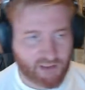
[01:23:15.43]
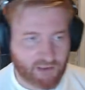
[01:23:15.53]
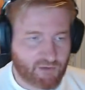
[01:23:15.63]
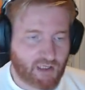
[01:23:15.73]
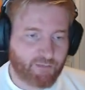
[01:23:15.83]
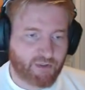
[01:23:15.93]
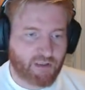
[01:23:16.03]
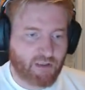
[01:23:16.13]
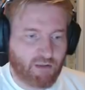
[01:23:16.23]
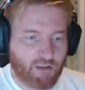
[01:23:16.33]
I'm
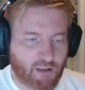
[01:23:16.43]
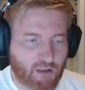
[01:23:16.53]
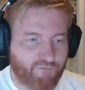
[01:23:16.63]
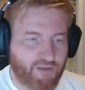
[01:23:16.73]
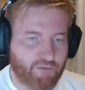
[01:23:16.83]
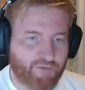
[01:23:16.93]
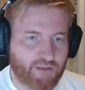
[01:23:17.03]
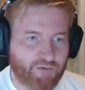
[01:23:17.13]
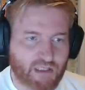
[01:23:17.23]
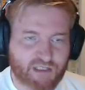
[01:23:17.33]
gonna log off here. Thank you
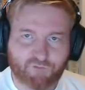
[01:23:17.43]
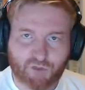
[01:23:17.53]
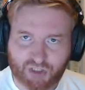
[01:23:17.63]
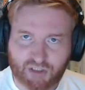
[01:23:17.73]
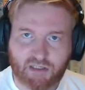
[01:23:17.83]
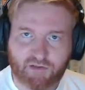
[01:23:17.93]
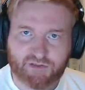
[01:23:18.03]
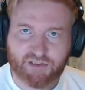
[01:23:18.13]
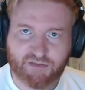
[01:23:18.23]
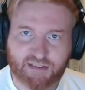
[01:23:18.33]
guys for watching. I'll
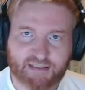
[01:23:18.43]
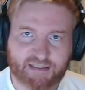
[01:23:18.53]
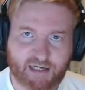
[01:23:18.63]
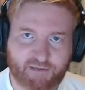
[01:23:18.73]
see you next time.